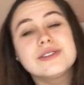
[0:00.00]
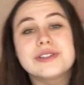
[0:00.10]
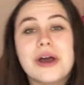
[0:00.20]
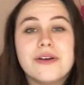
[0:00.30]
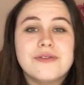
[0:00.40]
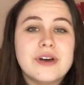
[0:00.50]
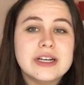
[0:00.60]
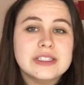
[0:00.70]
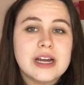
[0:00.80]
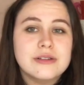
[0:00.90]
So
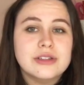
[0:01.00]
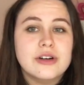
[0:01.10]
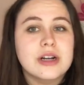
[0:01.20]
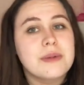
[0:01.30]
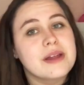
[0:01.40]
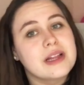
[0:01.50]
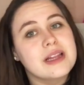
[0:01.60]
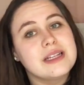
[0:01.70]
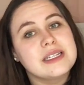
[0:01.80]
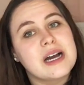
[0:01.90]
first I will talk about the
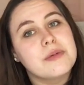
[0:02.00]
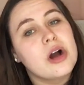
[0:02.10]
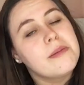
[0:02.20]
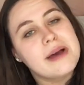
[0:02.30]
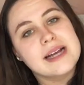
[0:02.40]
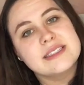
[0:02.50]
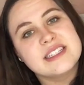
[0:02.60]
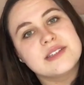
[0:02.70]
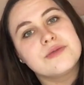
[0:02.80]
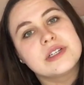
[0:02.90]
Lily Cup Compact,
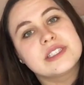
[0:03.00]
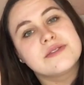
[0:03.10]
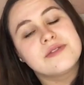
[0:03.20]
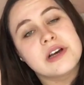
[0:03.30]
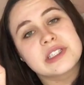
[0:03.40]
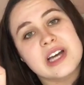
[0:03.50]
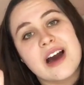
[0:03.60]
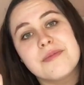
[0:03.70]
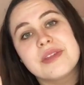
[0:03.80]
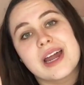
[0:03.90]
as it was the first
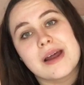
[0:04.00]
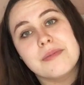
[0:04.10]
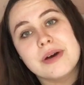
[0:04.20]
cup that I